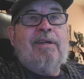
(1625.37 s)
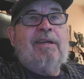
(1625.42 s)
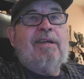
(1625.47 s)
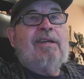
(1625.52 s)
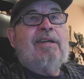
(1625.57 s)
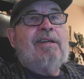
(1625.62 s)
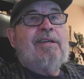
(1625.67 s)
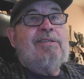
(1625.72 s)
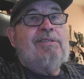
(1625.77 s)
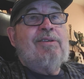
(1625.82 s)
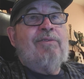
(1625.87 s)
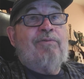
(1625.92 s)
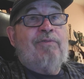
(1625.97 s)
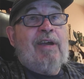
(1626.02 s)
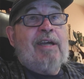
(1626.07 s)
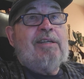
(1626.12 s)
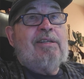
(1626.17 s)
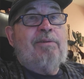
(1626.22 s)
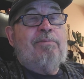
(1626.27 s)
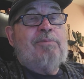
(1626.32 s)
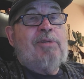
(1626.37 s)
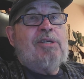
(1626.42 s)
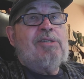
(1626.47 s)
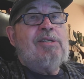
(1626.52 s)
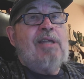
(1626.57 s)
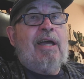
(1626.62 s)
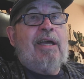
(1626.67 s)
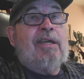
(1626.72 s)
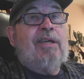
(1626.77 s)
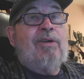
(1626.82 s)
is a victim just
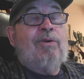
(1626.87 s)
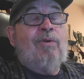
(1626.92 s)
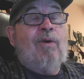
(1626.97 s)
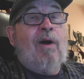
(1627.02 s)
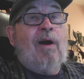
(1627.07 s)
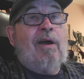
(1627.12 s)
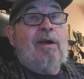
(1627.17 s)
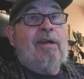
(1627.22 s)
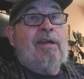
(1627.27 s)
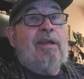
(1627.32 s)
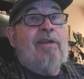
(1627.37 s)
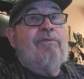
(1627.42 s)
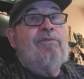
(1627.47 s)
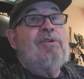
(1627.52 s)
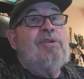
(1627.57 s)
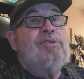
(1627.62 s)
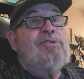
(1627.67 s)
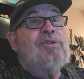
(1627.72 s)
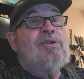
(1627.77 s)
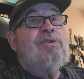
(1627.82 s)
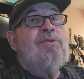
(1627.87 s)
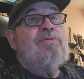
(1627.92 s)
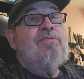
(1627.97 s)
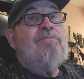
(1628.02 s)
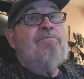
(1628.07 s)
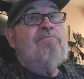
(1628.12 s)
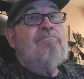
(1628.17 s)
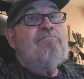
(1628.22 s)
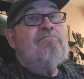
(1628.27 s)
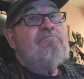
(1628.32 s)
like you are. And if you two,
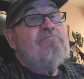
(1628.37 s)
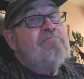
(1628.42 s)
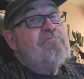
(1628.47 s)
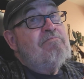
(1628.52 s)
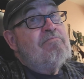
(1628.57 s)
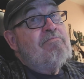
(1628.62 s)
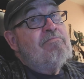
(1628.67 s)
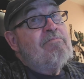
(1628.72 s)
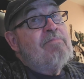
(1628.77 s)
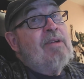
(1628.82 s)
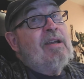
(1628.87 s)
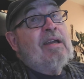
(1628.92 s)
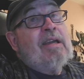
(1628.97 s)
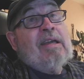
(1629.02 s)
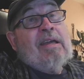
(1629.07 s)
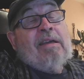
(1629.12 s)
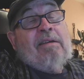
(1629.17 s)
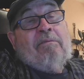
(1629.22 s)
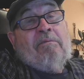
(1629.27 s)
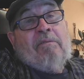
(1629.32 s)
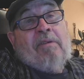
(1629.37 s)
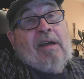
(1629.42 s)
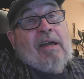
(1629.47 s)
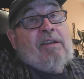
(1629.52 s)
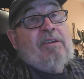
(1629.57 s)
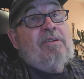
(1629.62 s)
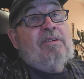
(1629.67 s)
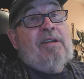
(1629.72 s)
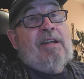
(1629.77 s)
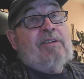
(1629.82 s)

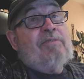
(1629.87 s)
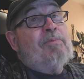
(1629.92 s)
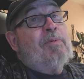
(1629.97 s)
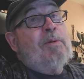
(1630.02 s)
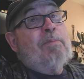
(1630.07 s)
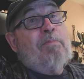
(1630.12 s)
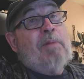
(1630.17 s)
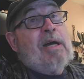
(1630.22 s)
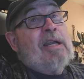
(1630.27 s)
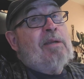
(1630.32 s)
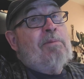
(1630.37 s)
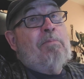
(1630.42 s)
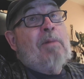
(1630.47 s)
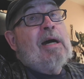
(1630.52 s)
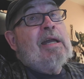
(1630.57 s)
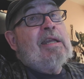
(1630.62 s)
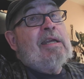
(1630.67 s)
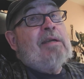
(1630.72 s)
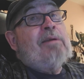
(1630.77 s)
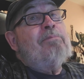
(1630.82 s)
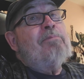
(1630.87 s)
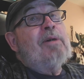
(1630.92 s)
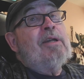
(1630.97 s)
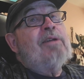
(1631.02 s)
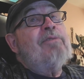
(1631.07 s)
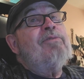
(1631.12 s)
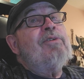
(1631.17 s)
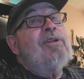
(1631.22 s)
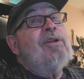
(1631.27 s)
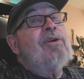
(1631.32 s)
you don't have to be buddy-buddy, but
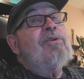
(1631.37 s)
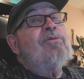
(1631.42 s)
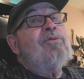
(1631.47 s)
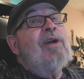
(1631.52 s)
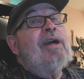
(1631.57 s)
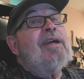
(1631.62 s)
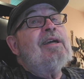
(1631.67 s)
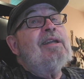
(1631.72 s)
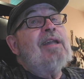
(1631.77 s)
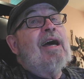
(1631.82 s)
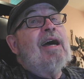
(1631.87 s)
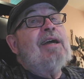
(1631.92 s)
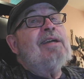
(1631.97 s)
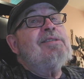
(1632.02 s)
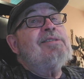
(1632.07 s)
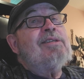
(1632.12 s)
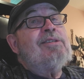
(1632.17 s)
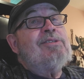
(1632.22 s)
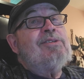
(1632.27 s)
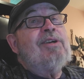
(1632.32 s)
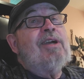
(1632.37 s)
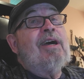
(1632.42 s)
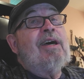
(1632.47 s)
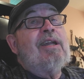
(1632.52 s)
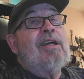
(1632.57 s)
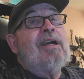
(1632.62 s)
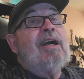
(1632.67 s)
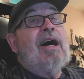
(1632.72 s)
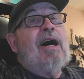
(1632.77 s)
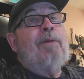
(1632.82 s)
if you don't recognize that you got a
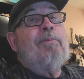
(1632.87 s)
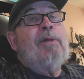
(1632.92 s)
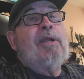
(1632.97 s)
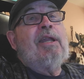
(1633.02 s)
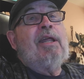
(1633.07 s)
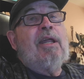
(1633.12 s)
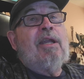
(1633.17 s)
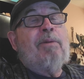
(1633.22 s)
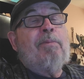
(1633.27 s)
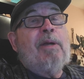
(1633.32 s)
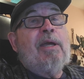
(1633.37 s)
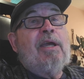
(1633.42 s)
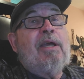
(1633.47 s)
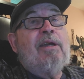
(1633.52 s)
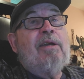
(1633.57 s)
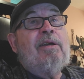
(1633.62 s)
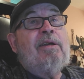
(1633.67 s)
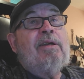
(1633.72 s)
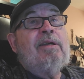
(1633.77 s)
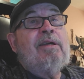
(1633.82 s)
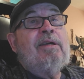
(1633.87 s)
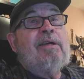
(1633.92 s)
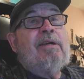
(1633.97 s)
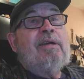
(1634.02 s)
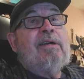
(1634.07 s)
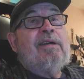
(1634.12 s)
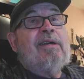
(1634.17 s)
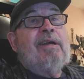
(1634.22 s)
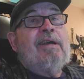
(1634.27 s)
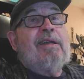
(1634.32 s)
common enemy
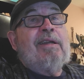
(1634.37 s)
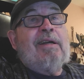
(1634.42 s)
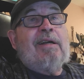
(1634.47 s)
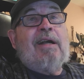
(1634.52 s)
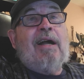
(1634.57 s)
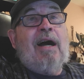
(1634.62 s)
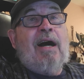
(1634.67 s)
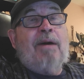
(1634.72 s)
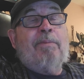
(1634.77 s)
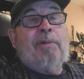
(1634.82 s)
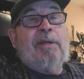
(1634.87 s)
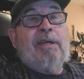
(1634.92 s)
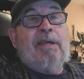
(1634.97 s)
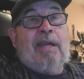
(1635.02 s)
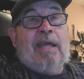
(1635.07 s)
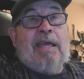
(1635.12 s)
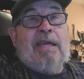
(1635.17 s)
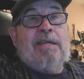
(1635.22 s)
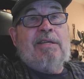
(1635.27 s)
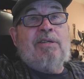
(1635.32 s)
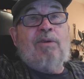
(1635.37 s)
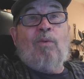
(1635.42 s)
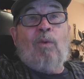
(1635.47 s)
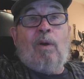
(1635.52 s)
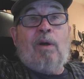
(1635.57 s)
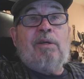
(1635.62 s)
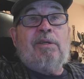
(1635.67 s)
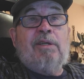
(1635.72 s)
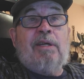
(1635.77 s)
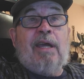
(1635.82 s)
and a common need to
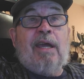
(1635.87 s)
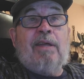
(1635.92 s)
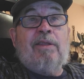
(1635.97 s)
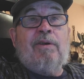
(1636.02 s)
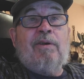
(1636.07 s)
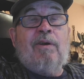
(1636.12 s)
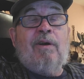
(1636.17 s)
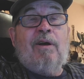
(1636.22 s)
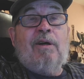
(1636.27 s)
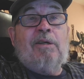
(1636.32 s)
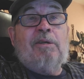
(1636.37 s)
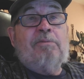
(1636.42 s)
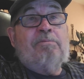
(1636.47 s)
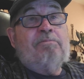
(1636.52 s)
work together on,